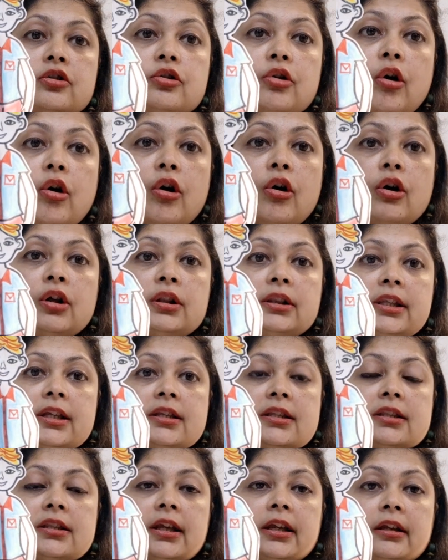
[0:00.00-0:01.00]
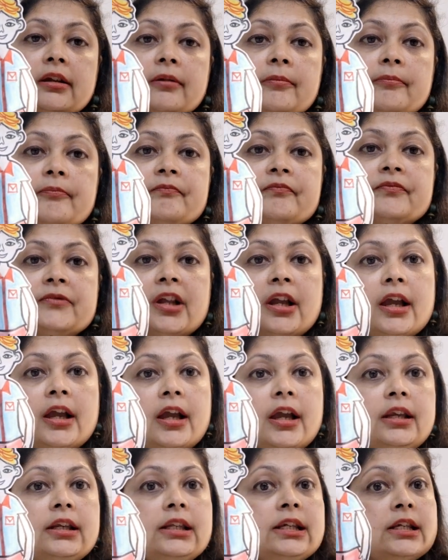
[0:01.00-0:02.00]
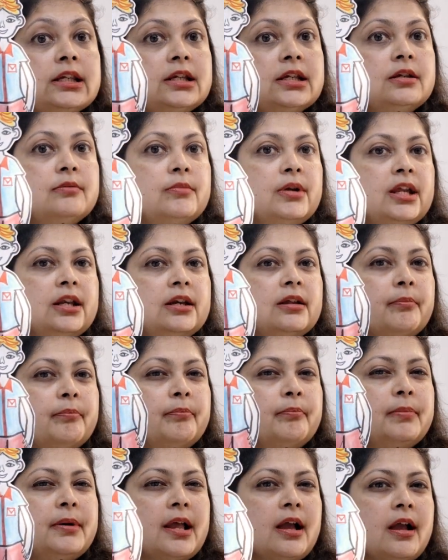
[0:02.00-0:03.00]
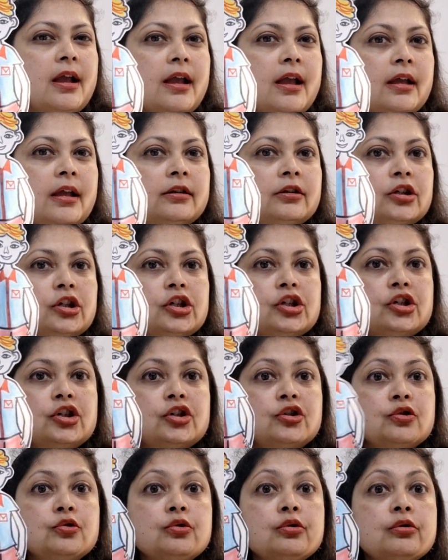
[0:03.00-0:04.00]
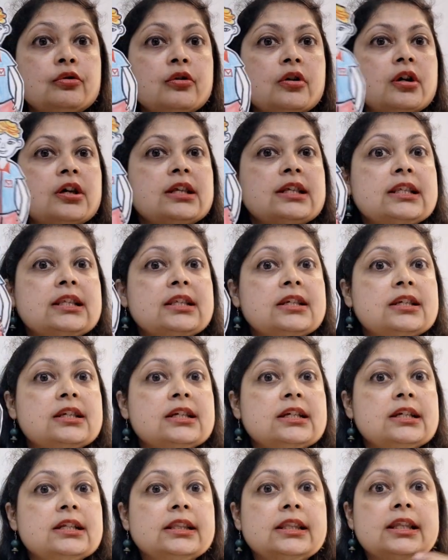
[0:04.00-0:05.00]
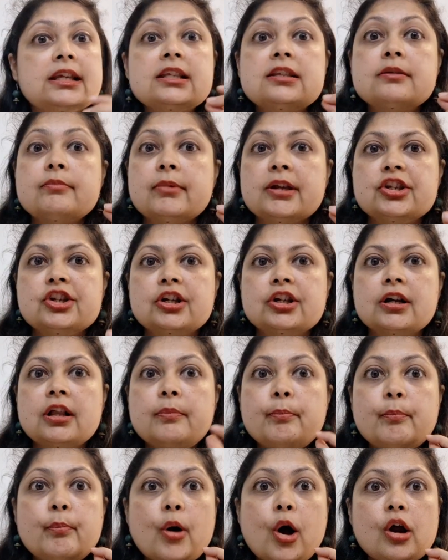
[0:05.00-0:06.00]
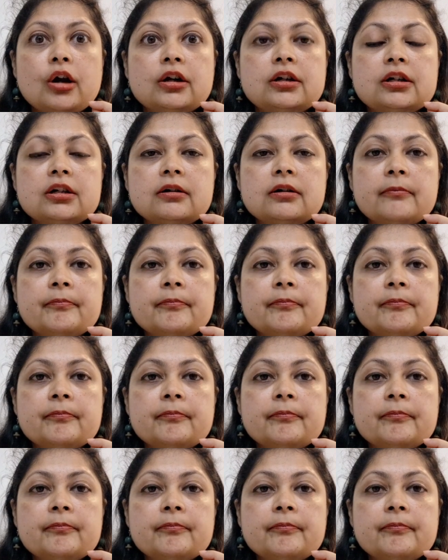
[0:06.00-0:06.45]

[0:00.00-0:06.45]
saw all this thing and he made a plan to steal this magical pot.